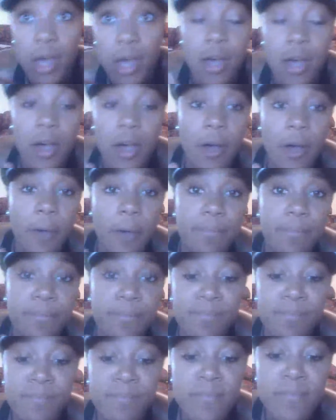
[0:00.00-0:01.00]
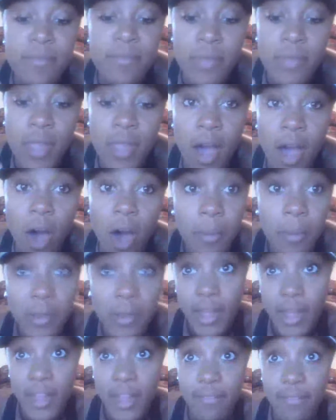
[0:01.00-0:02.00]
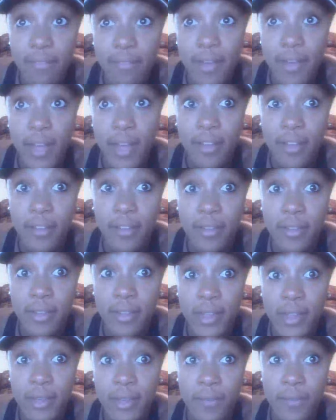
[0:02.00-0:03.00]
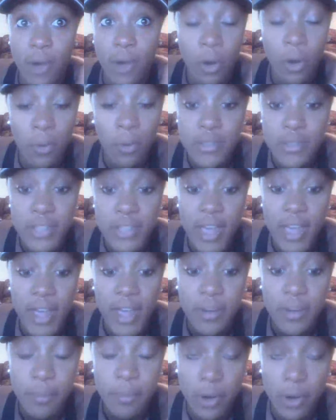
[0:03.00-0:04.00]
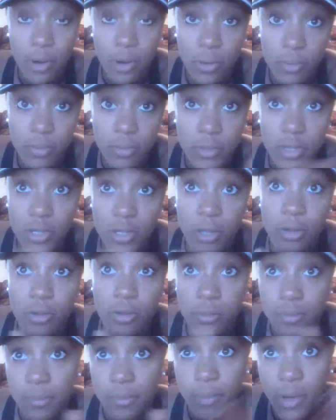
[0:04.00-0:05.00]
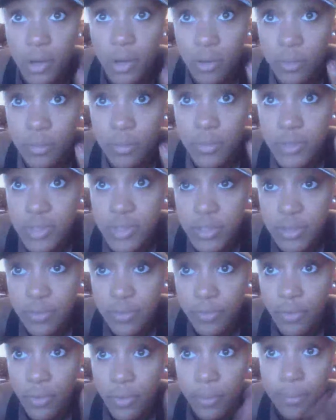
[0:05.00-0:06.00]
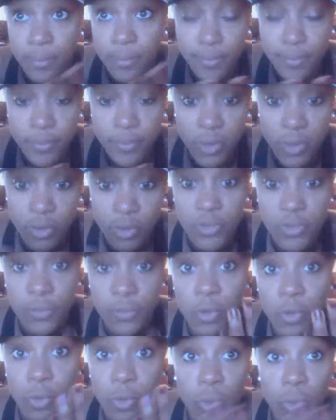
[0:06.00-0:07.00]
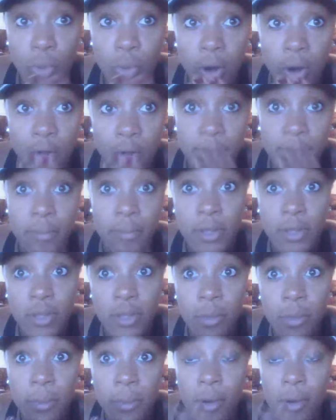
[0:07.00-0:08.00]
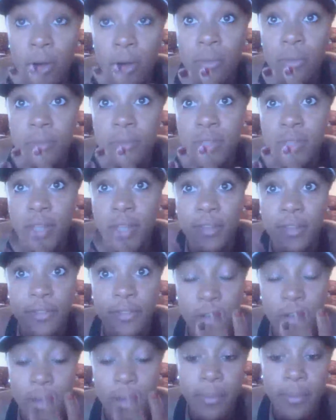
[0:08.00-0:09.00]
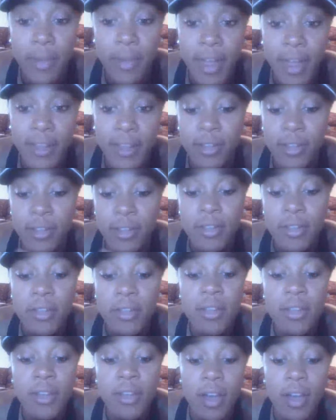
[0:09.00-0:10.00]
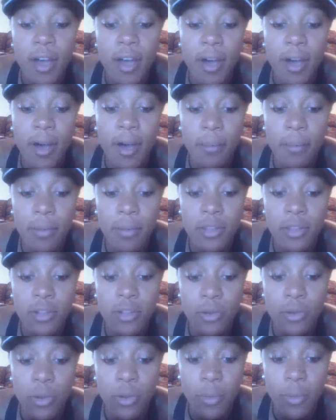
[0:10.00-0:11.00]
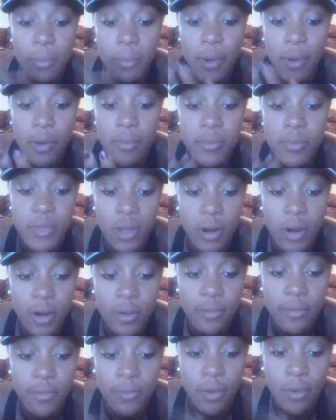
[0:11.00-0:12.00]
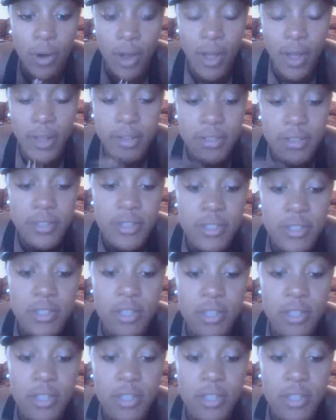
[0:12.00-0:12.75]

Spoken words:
All my life, I have always had a perm. Perms, for those of you who aren't familiar with perms, like if you're not black and you don't know what perms are, for us,